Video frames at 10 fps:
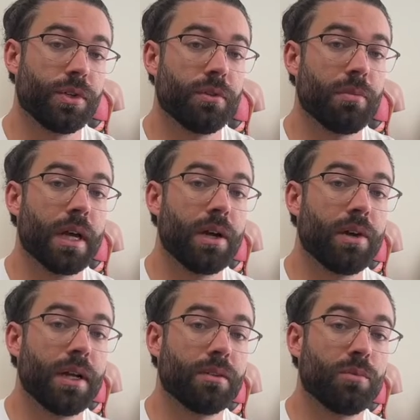your bladder
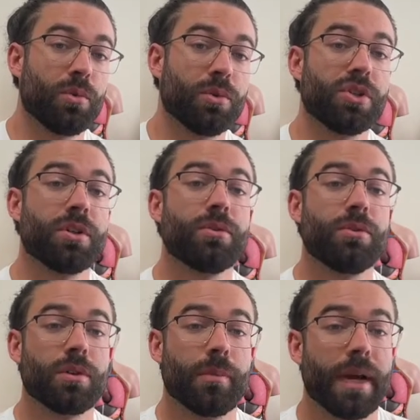has more general
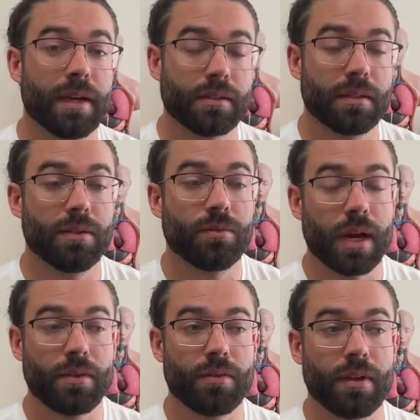capacity
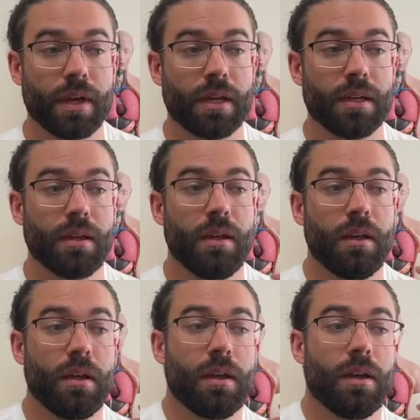rather than
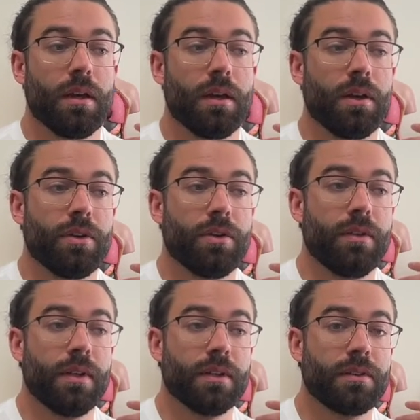
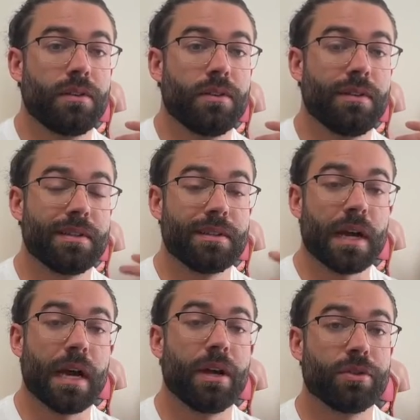this
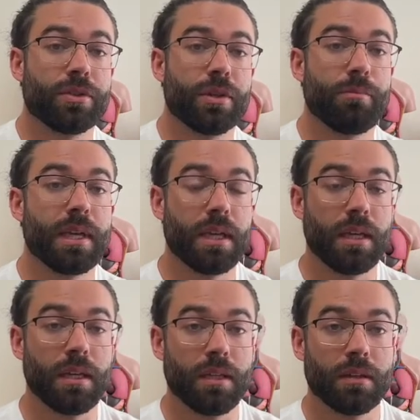desire to
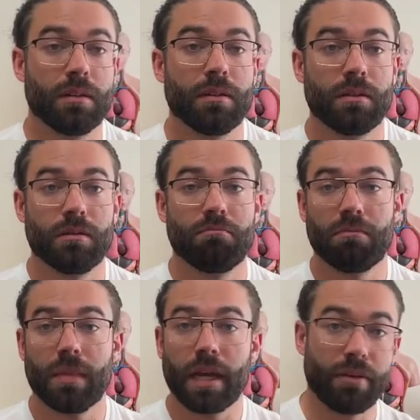pee
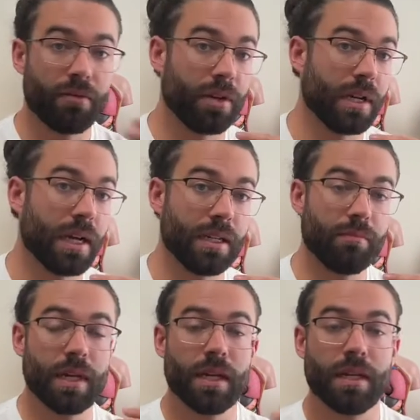every 90
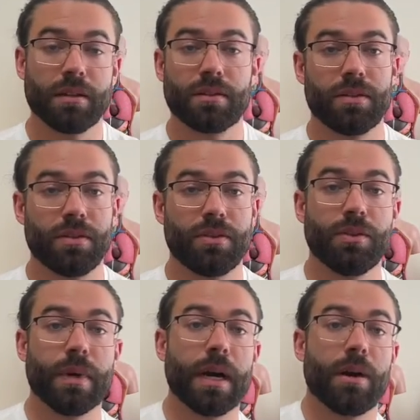minutes to
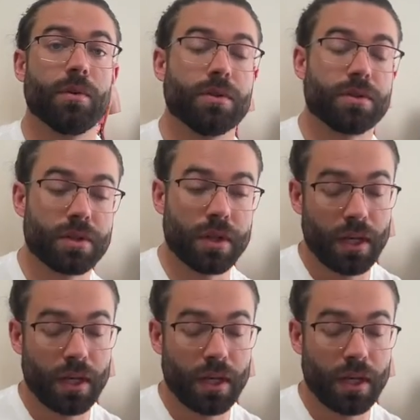2 hours